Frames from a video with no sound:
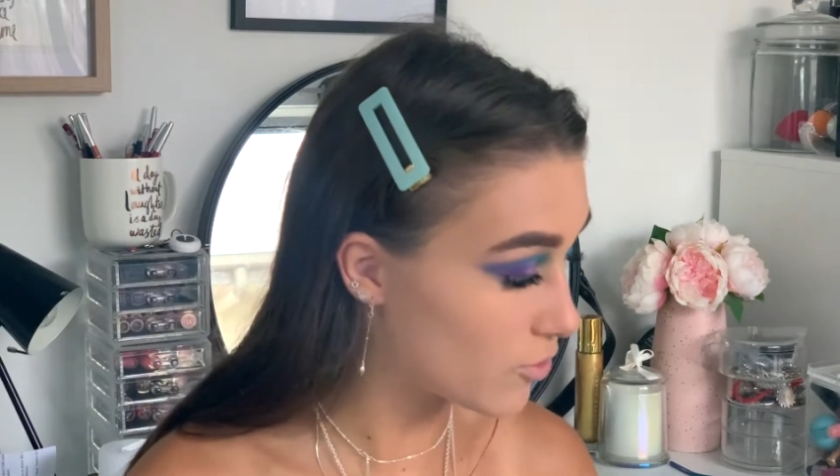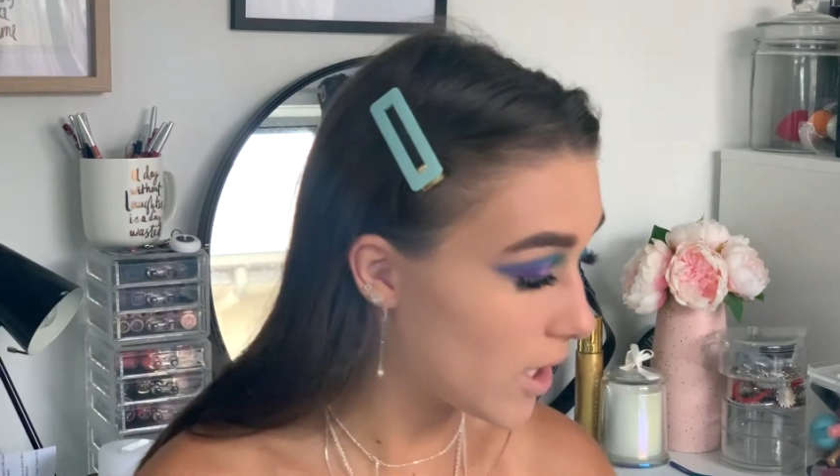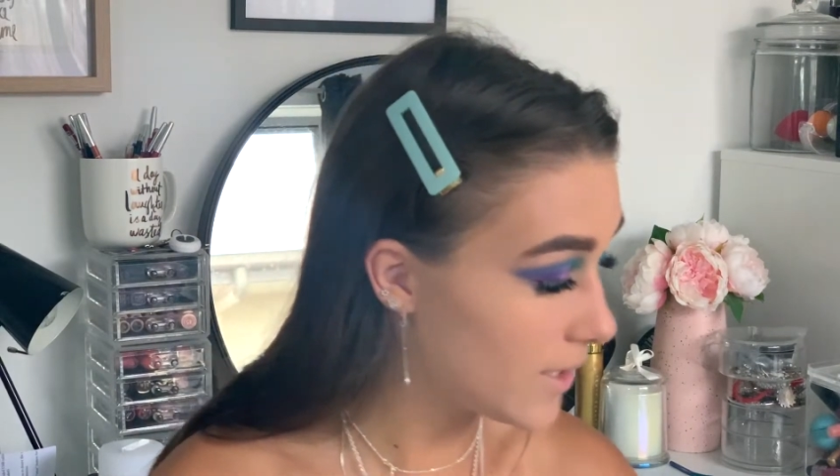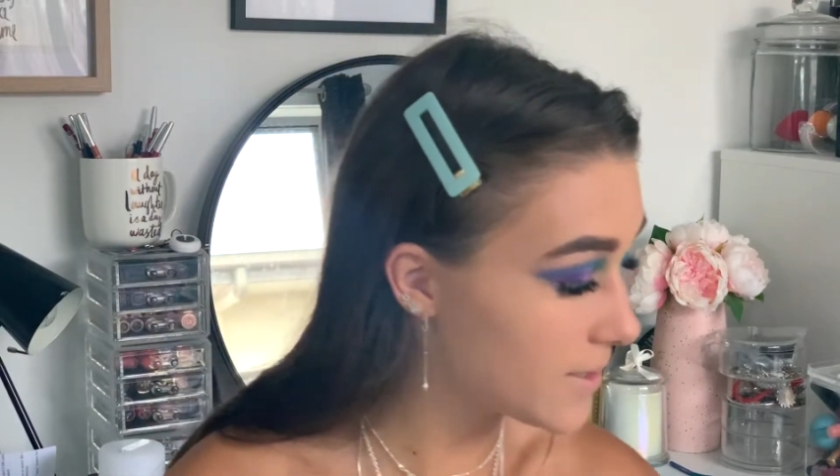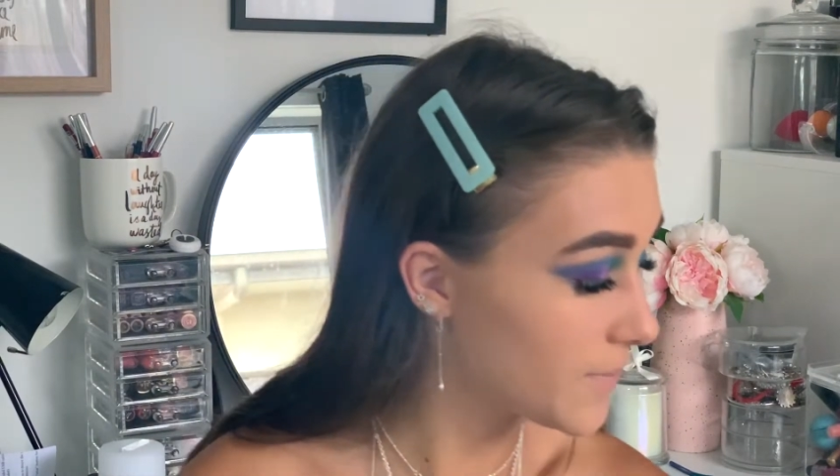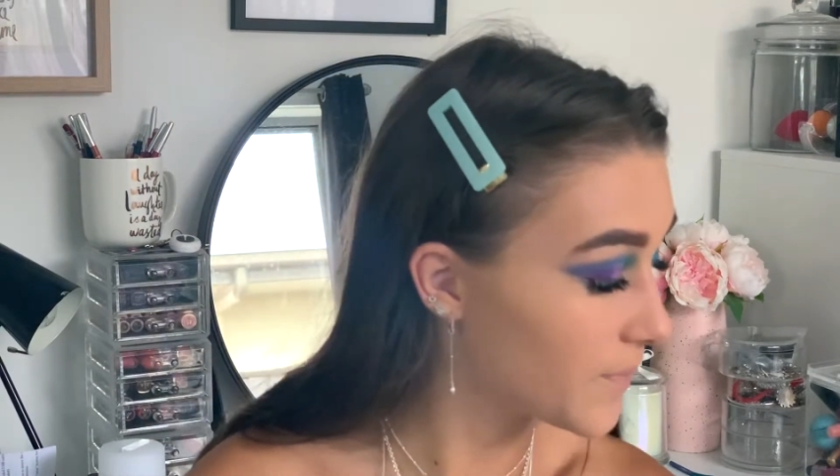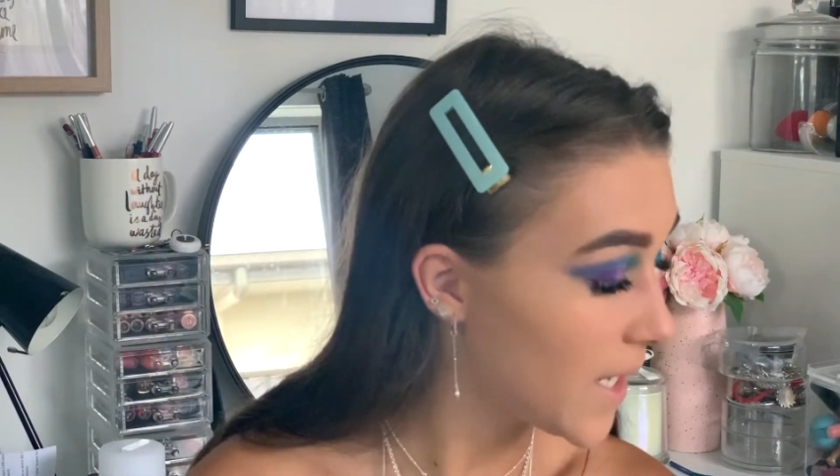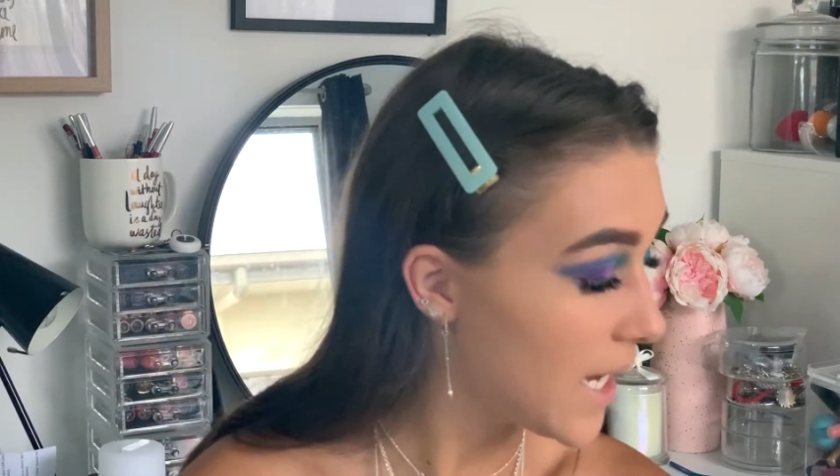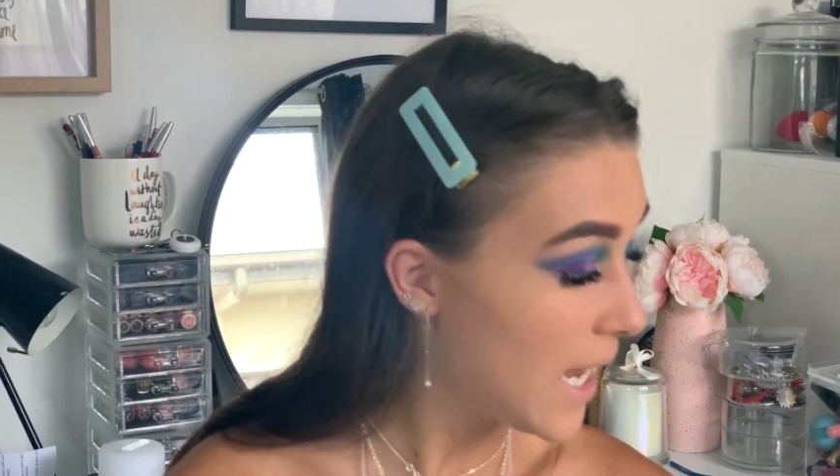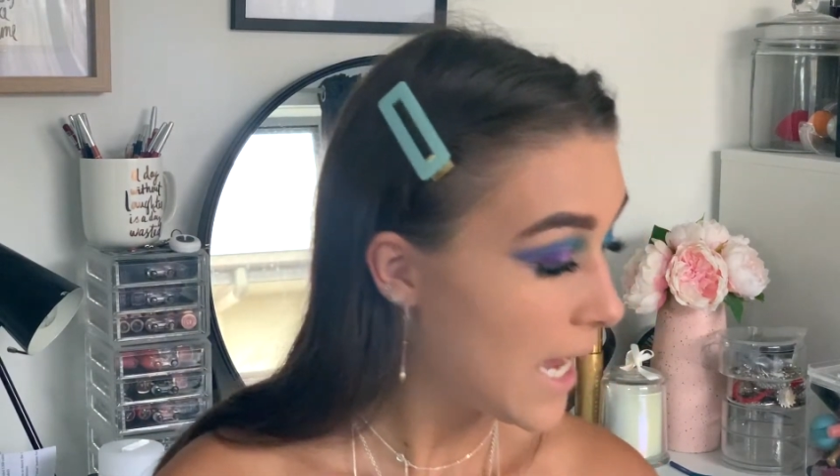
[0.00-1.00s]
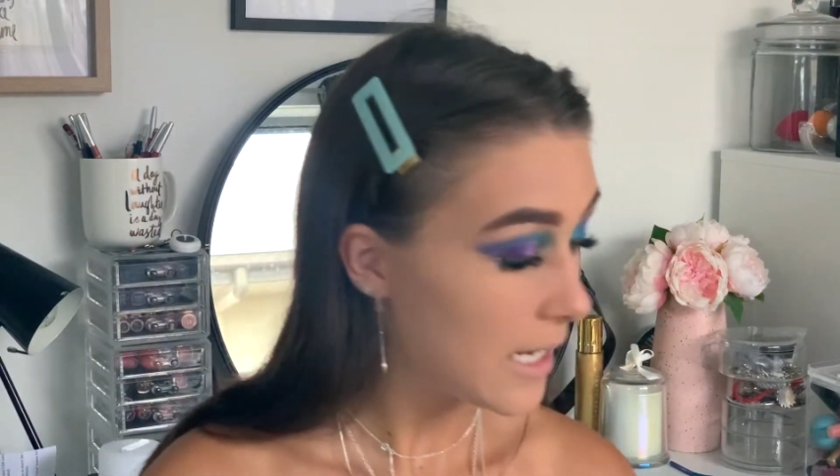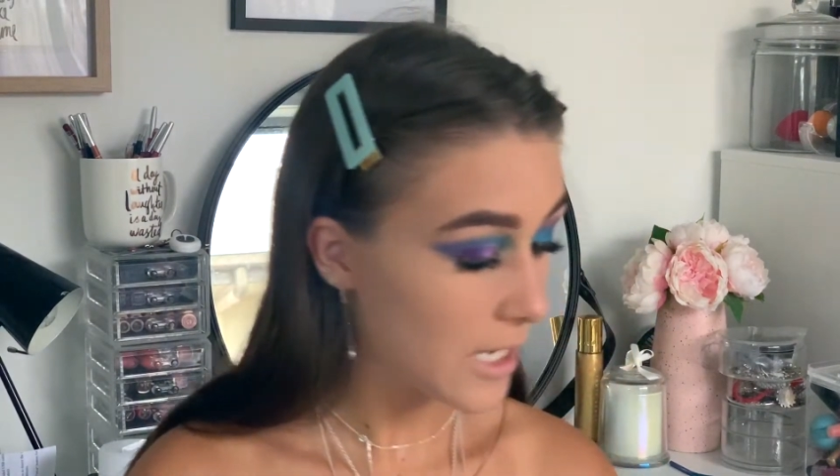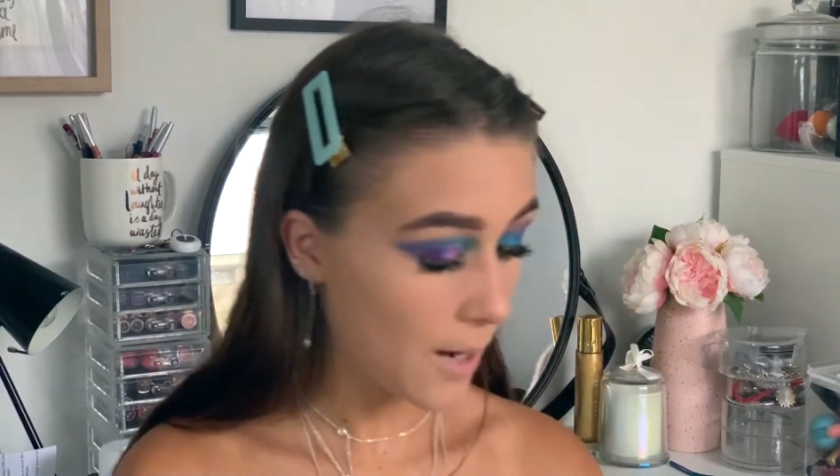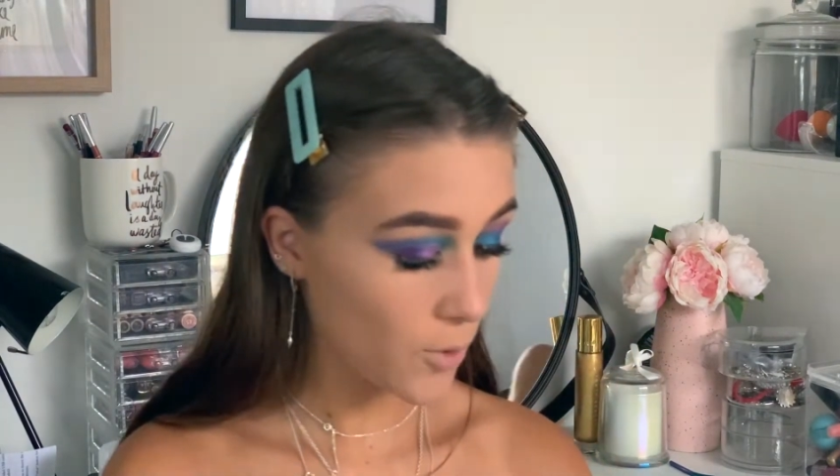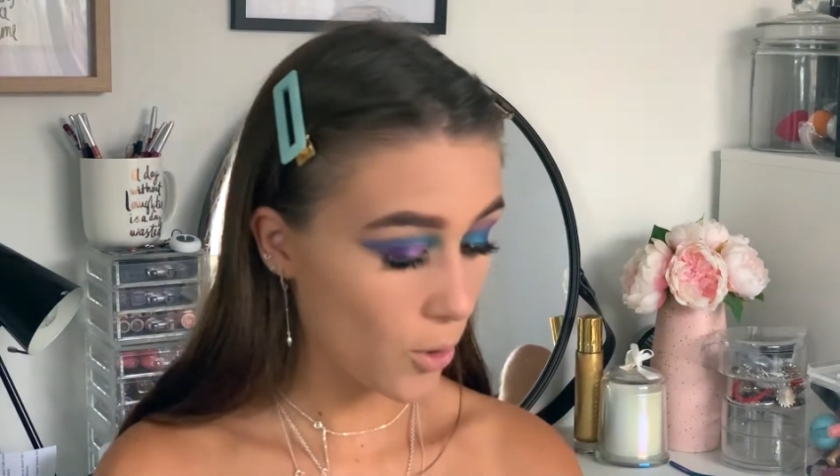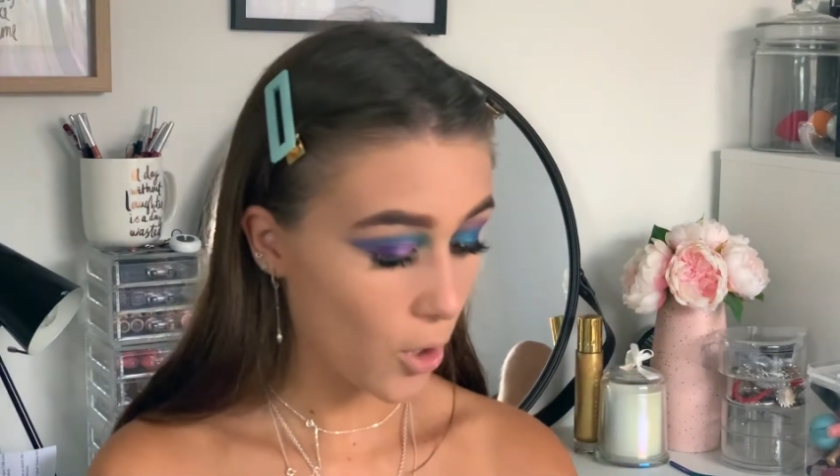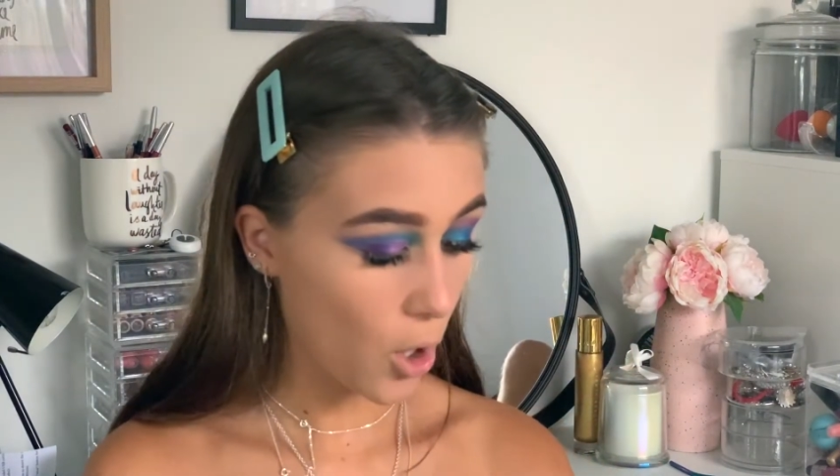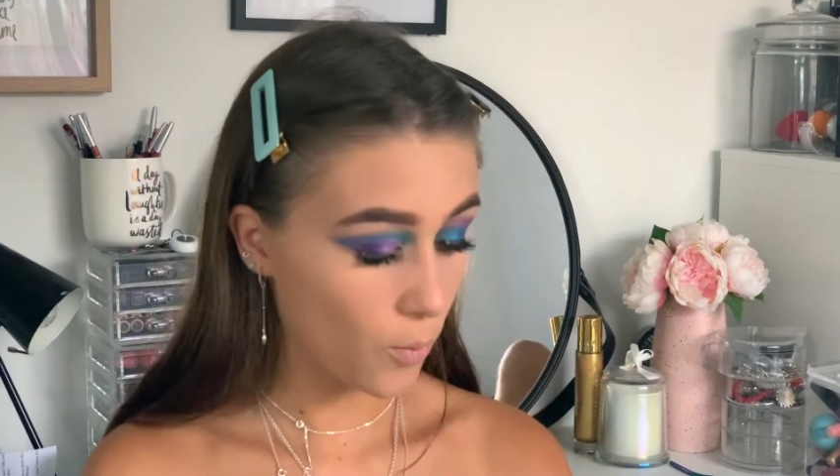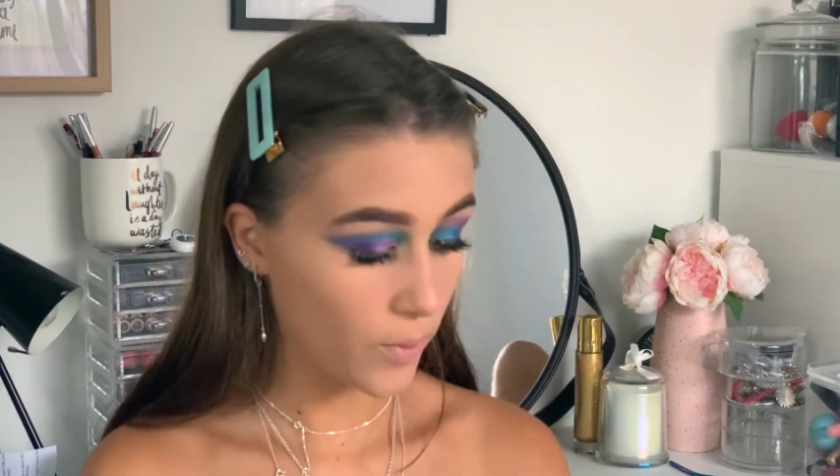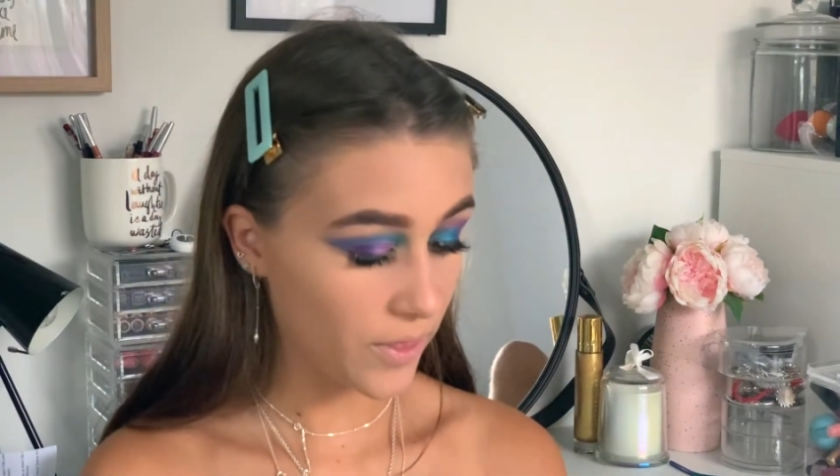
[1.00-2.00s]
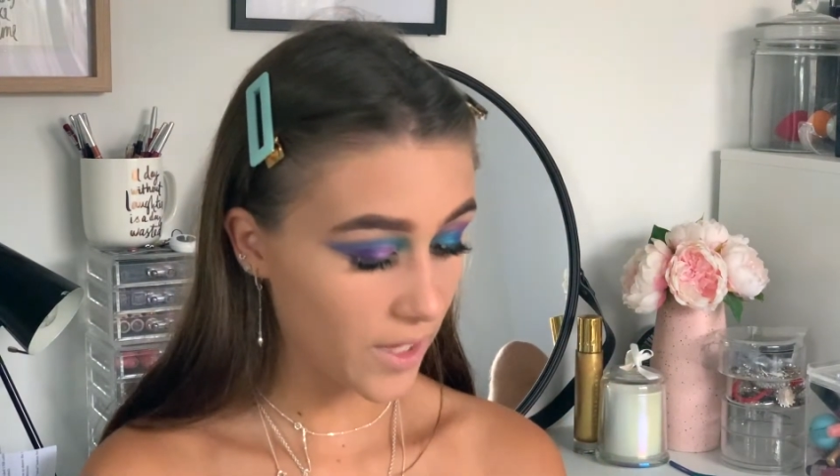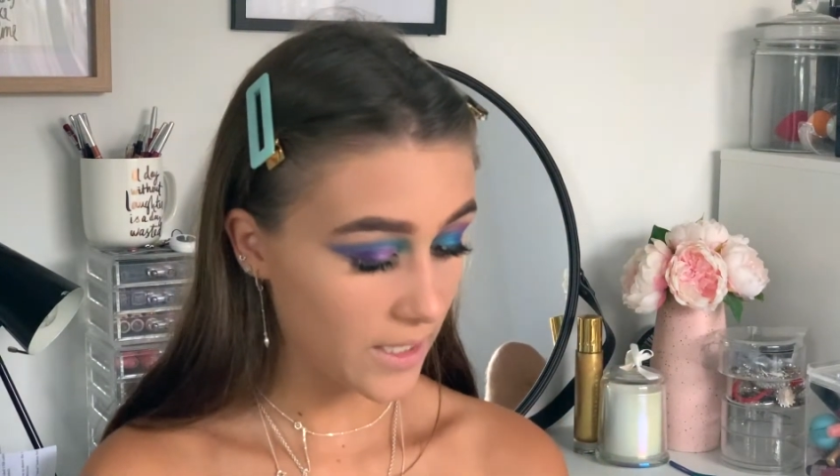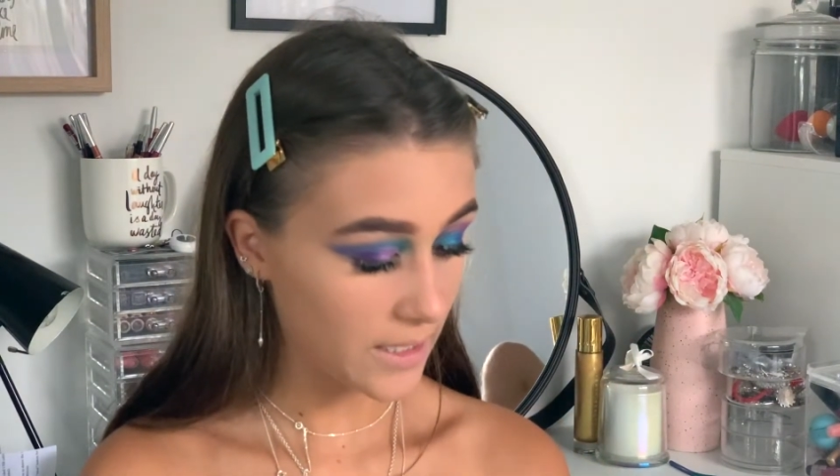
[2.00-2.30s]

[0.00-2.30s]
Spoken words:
eyes. Now I'm going on with